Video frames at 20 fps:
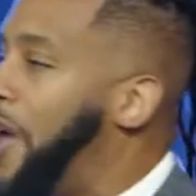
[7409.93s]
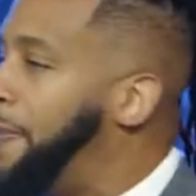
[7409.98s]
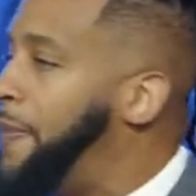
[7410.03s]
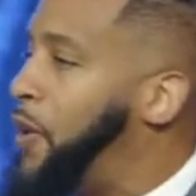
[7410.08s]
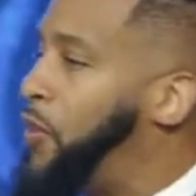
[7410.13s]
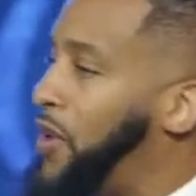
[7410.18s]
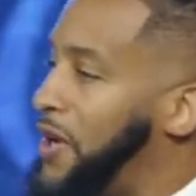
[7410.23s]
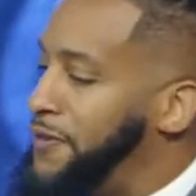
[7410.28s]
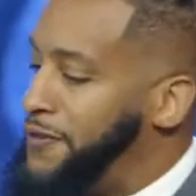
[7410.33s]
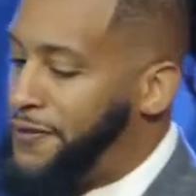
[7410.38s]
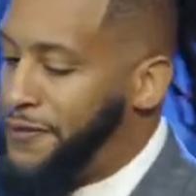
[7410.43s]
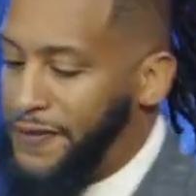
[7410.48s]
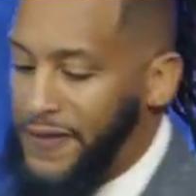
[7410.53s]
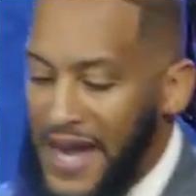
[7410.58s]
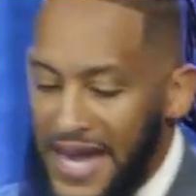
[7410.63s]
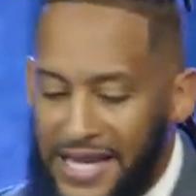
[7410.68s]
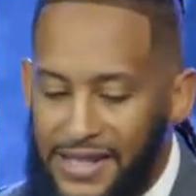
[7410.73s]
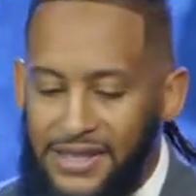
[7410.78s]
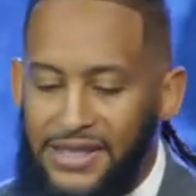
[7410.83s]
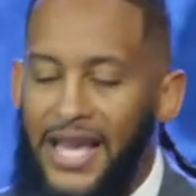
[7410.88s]
people with
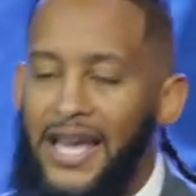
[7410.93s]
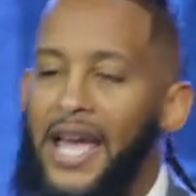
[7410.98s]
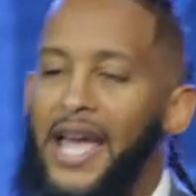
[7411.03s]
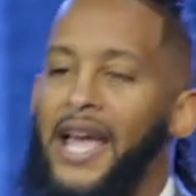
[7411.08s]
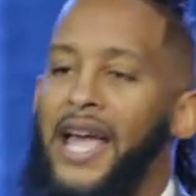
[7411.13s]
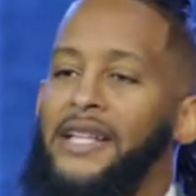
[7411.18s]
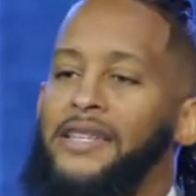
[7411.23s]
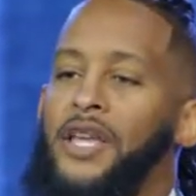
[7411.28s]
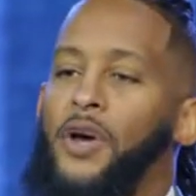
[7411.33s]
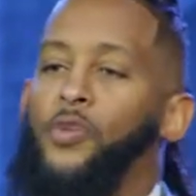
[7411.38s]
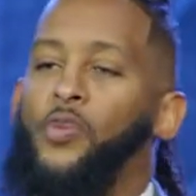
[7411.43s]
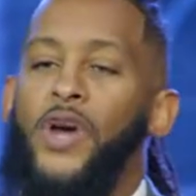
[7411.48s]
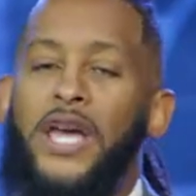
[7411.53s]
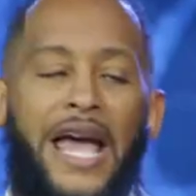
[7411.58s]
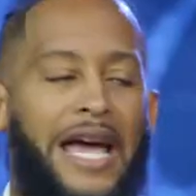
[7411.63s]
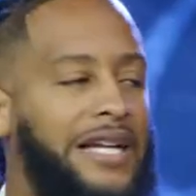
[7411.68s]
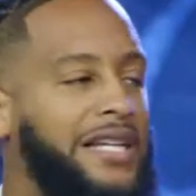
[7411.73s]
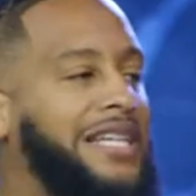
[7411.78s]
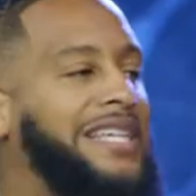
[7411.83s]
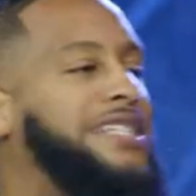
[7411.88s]
faith,
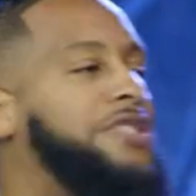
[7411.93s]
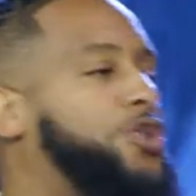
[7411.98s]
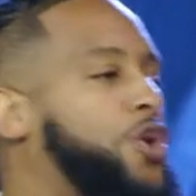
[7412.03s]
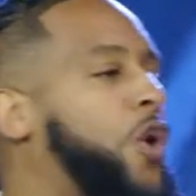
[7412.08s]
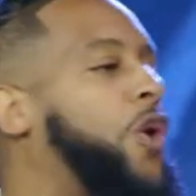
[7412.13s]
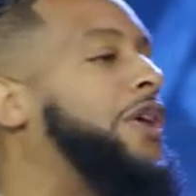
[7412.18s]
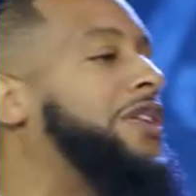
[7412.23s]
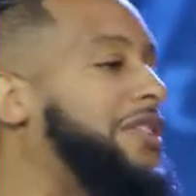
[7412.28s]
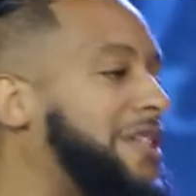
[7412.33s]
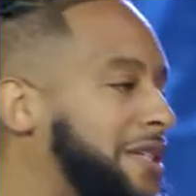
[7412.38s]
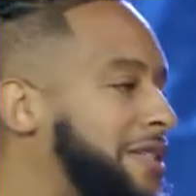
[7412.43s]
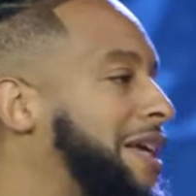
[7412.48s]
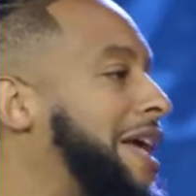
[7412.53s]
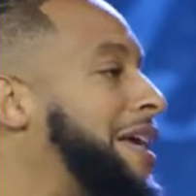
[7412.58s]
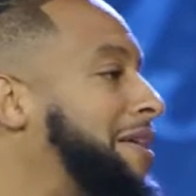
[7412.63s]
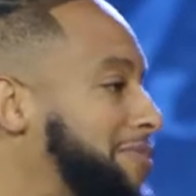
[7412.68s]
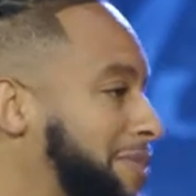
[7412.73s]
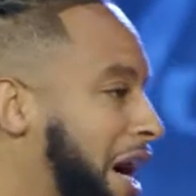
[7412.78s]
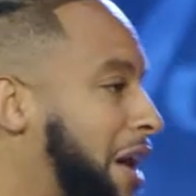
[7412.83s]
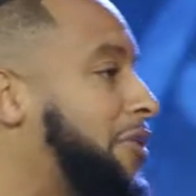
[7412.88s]
we at least go in the
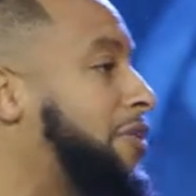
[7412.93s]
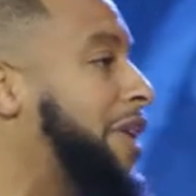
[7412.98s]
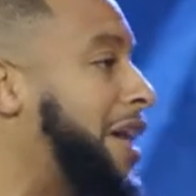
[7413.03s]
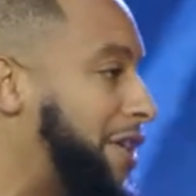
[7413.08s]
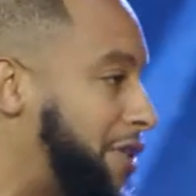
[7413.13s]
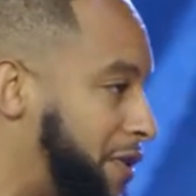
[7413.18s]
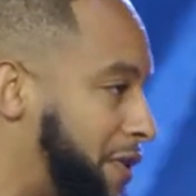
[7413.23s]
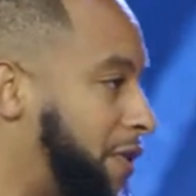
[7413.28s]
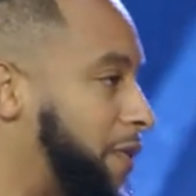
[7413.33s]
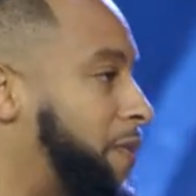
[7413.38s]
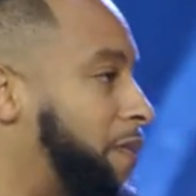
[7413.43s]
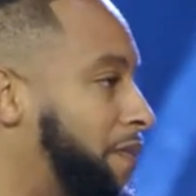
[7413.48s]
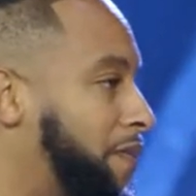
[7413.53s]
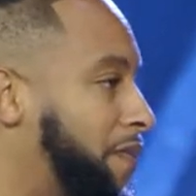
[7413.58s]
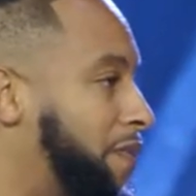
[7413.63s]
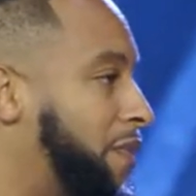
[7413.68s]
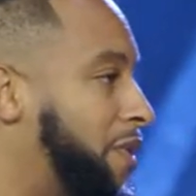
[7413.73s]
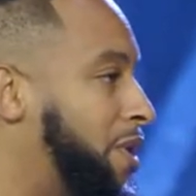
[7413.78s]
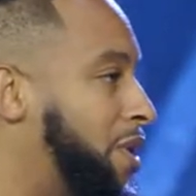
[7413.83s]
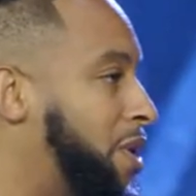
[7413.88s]
same direction.
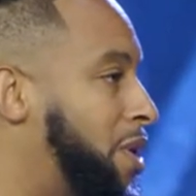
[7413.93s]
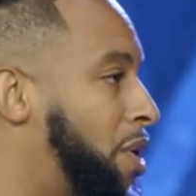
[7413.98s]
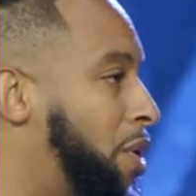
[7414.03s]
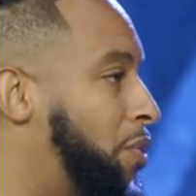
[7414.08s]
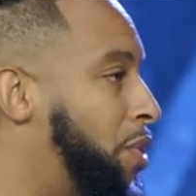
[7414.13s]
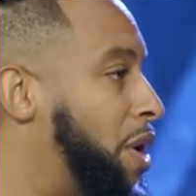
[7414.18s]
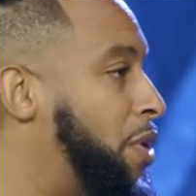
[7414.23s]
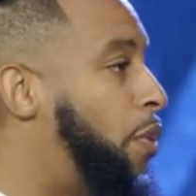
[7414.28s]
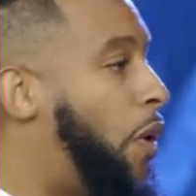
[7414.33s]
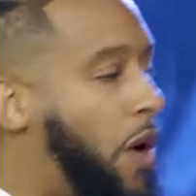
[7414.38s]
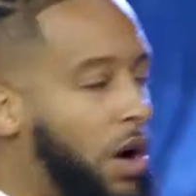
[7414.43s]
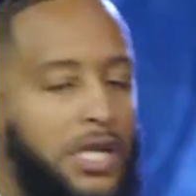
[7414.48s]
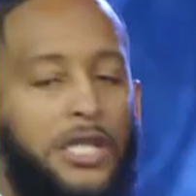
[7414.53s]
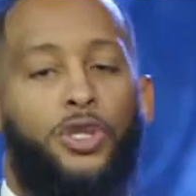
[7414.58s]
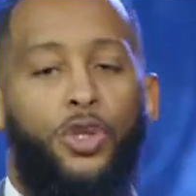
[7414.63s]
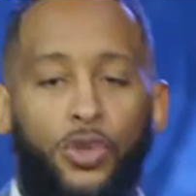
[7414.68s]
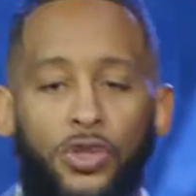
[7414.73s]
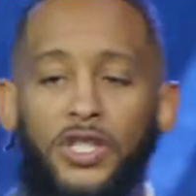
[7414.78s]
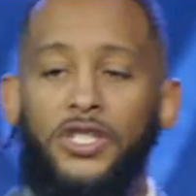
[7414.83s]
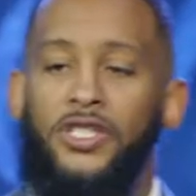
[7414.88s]
We want
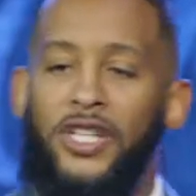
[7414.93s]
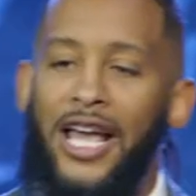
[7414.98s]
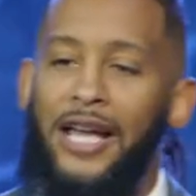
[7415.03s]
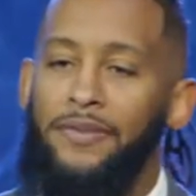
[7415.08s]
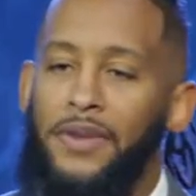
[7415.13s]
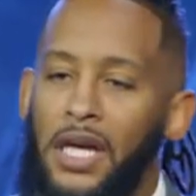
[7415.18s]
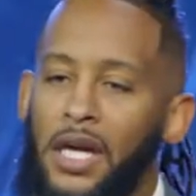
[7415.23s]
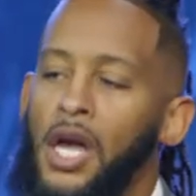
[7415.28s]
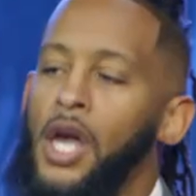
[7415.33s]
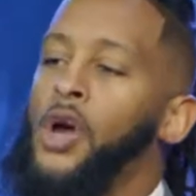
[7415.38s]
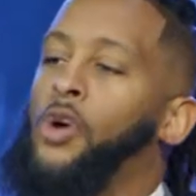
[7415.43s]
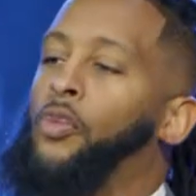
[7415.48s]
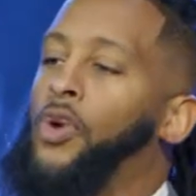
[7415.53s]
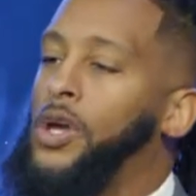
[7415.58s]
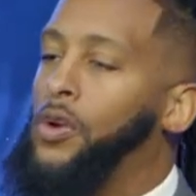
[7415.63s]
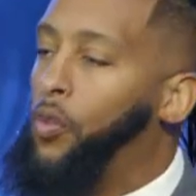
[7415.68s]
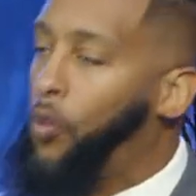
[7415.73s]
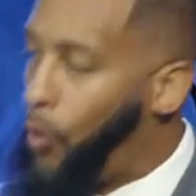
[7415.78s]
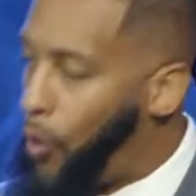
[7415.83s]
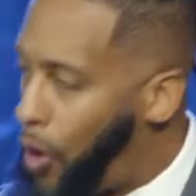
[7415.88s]
to do the same thing.
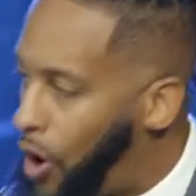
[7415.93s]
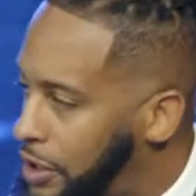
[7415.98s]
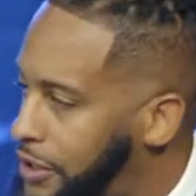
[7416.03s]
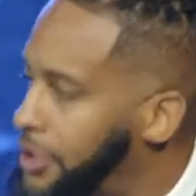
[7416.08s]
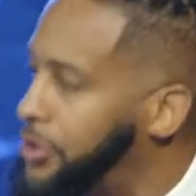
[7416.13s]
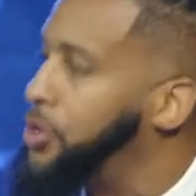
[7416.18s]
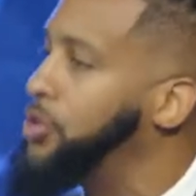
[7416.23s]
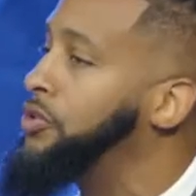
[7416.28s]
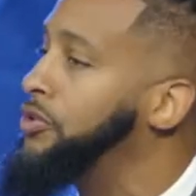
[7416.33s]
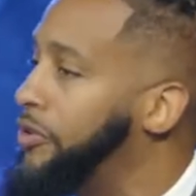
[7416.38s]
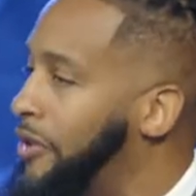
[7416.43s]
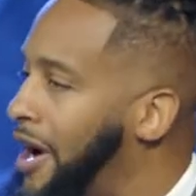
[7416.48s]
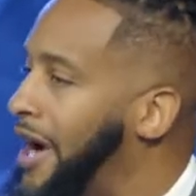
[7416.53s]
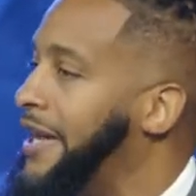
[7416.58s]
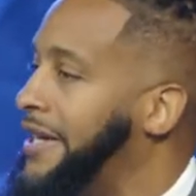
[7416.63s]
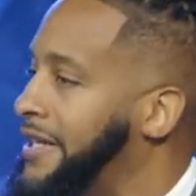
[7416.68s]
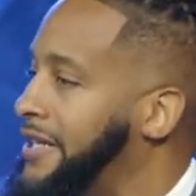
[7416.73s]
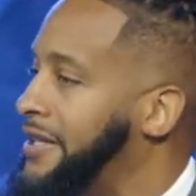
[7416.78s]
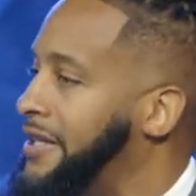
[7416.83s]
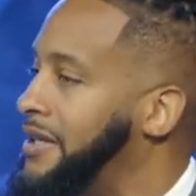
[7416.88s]
We want to do
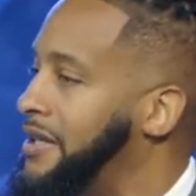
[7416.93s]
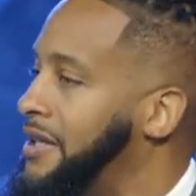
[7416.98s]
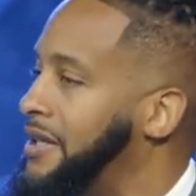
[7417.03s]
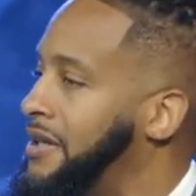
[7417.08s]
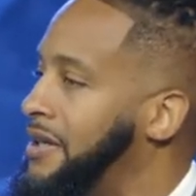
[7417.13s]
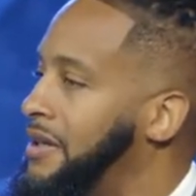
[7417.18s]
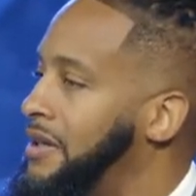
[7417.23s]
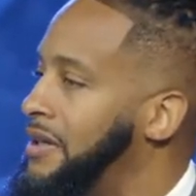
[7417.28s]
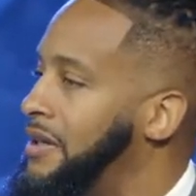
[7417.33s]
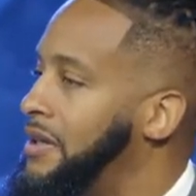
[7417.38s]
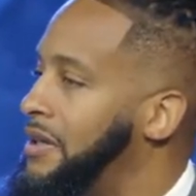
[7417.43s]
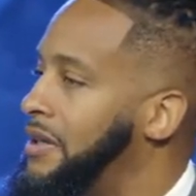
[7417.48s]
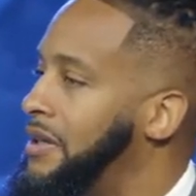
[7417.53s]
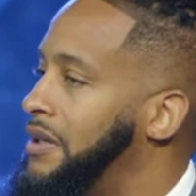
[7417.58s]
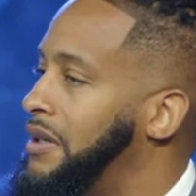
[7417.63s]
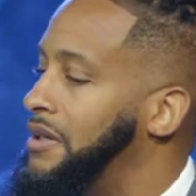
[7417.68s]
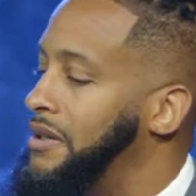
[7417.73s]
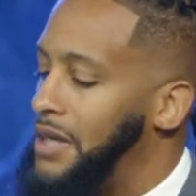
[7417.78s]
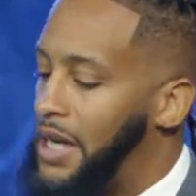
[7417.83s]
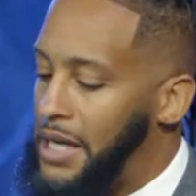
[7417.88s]
right.
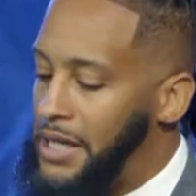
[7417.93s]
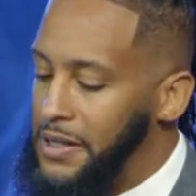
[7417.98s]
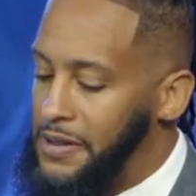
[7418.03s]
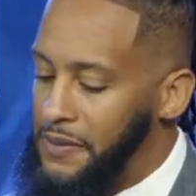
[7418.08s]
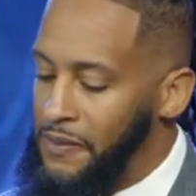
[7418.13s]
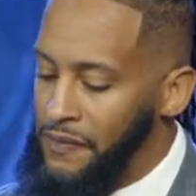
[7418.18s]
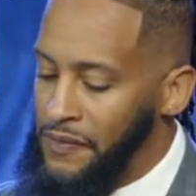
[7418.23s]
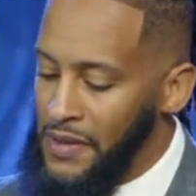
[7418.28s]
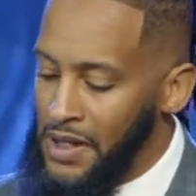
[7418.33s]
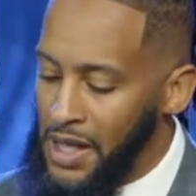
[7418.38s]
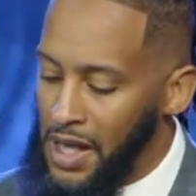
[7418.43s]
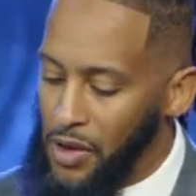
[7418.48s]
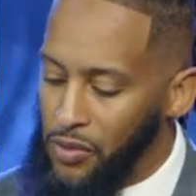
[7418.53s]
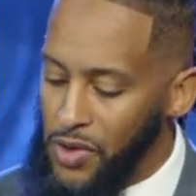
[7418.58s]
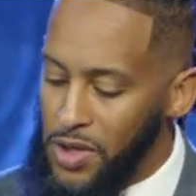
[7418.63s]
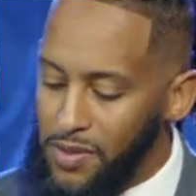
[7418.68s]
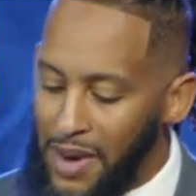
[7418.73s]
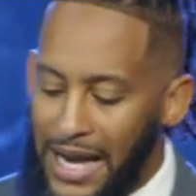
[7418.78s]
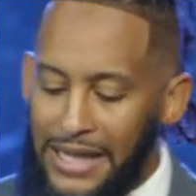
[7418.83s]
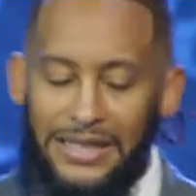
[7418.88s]
All right? And
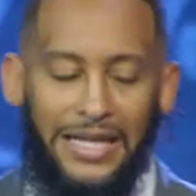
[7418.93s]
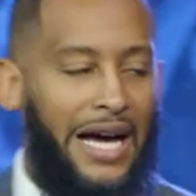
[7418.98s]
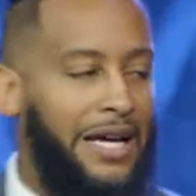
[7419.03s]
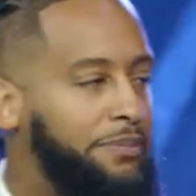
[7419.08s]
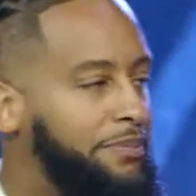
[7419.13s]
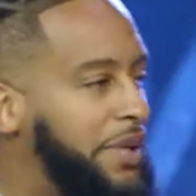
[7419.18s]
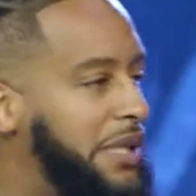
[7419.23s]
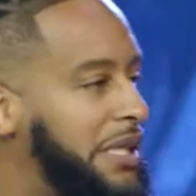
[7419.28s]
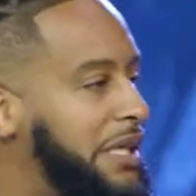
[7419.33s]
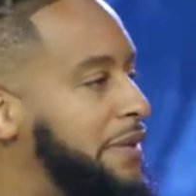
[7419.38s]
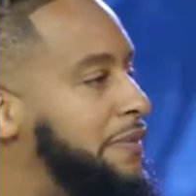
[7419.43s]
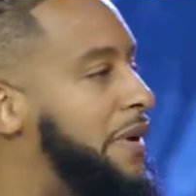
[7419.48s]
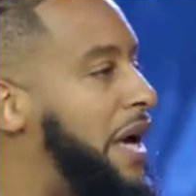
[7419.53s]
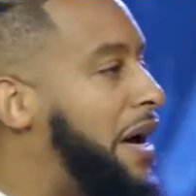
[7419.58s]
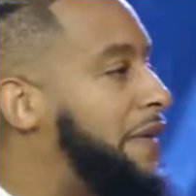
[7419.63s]
we might not believe